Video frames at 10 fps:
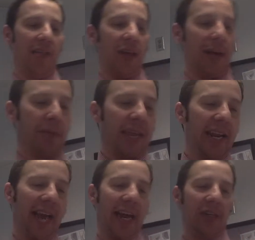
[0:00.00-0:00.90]

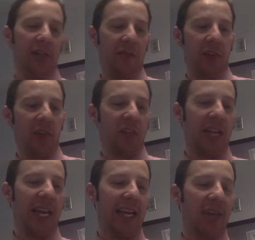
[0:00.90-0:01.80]
empathetic attitude of
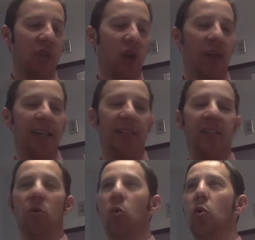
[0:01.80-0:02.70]
understanding and trying to
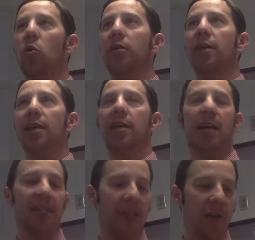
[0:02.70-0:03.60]
see the world
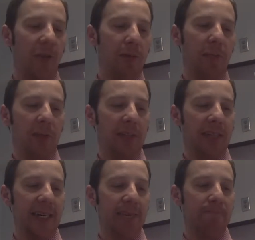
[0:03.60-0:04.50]
as other people
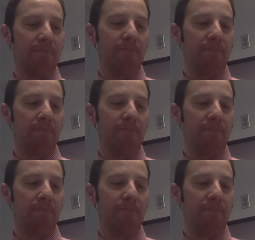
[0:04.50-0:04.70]
see it.